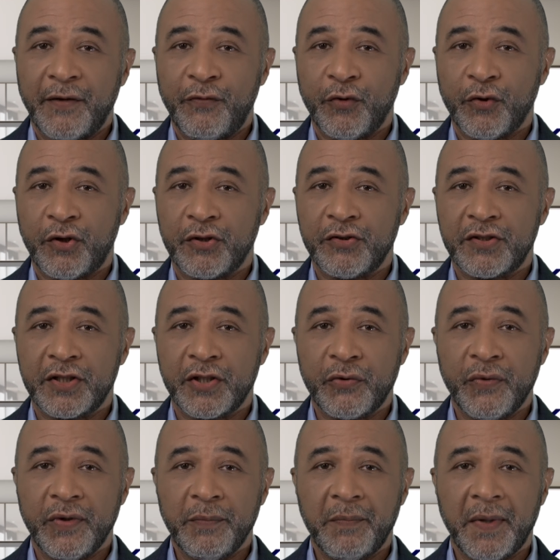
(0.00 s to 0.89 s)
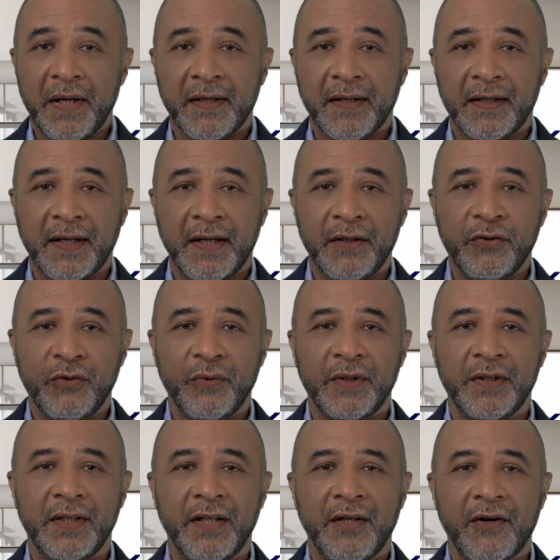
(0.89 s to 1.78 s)
you're considering buying a condo in
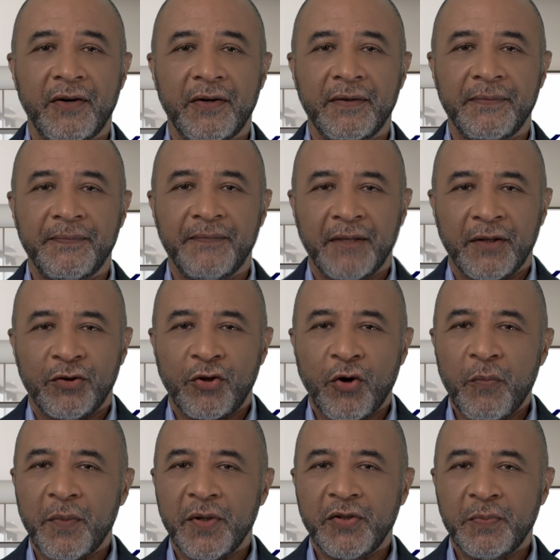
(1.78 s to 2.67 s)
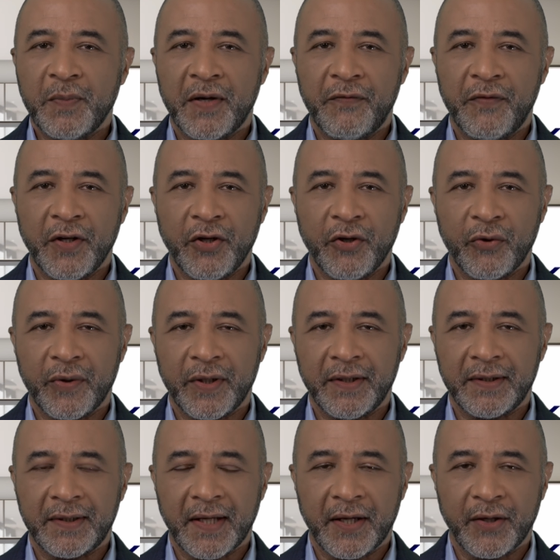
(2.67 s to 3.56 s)
DR, don't miss my video
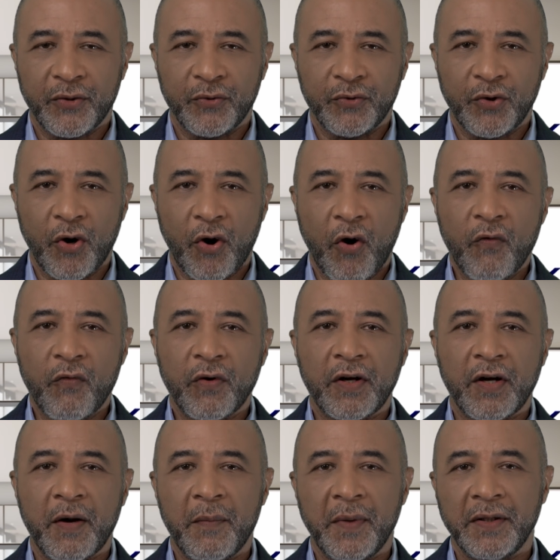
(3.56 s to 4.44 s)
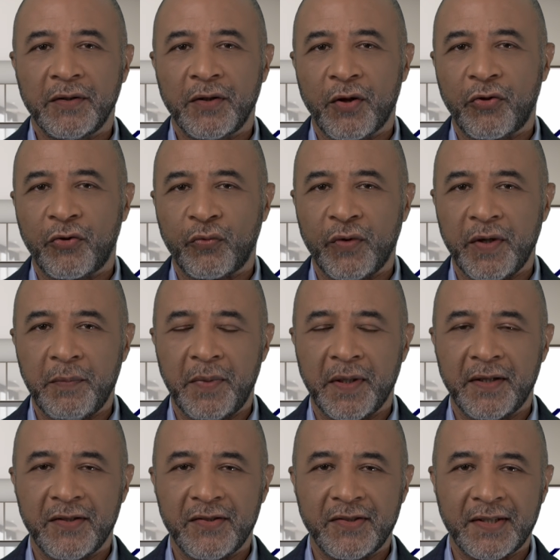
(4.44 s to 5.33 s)
entitled Overcoming the 3
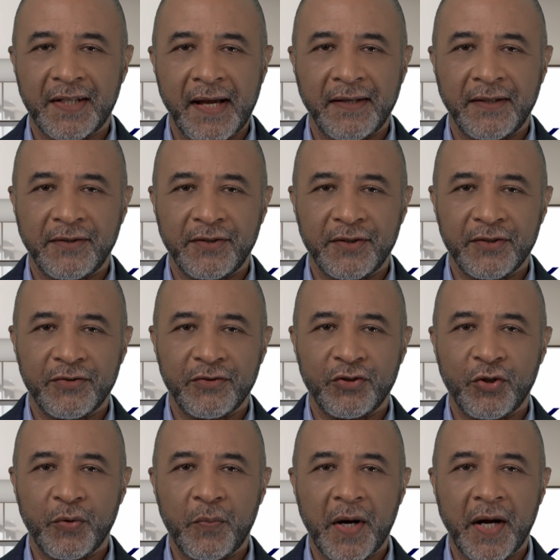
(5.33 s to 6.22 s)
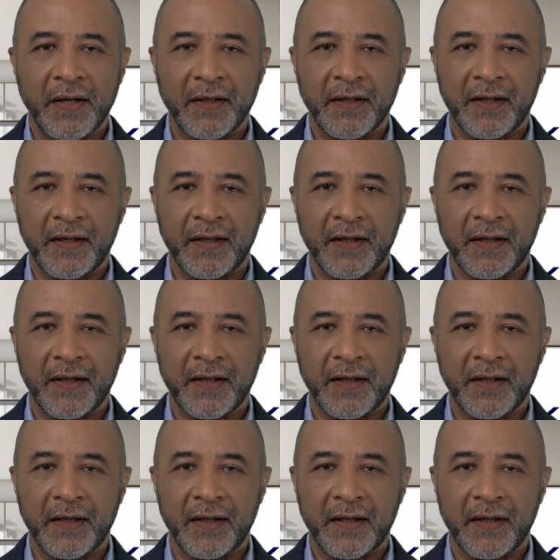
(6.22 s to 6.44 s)
Biggest Challenges to Buying a